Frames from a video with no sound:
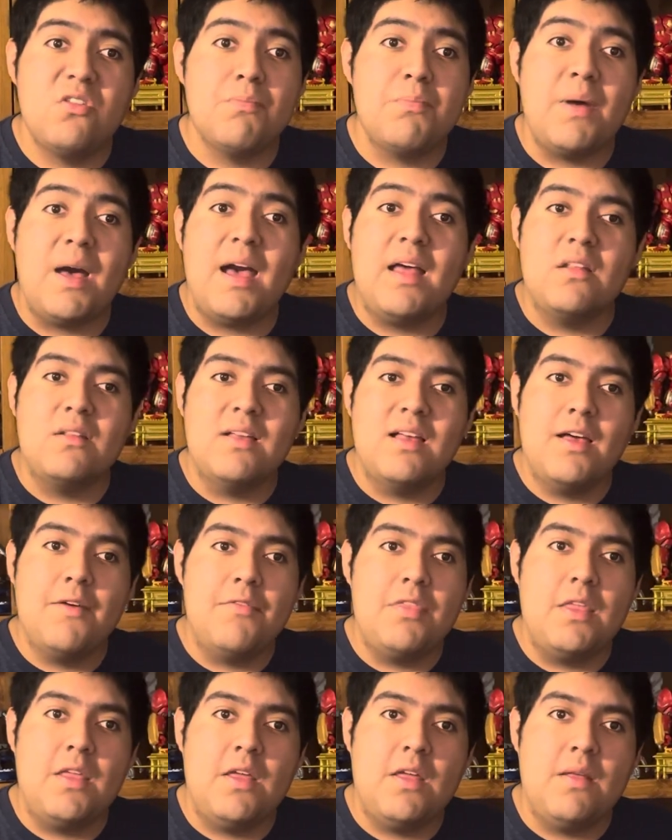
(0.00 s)
but I
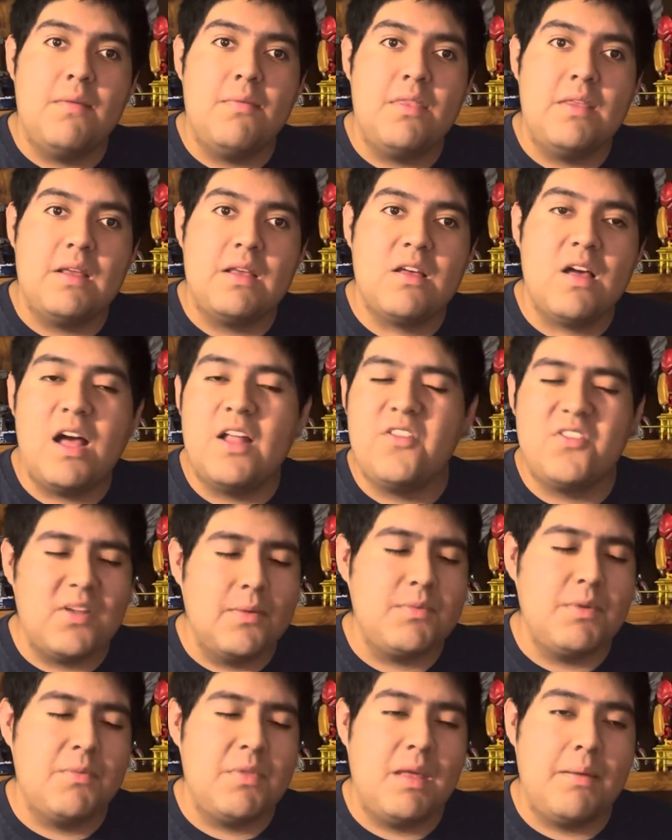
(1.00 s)
love the
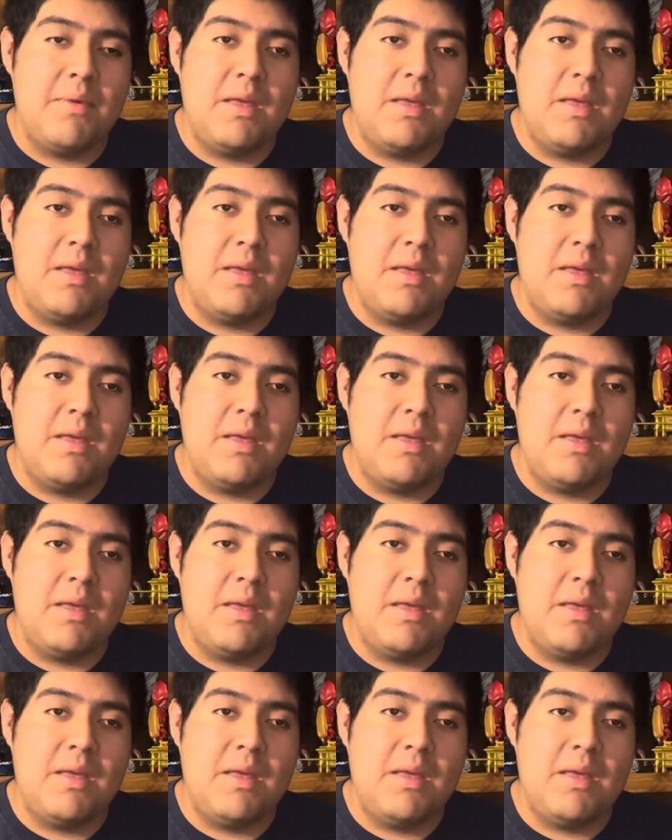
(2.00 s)
concept of them,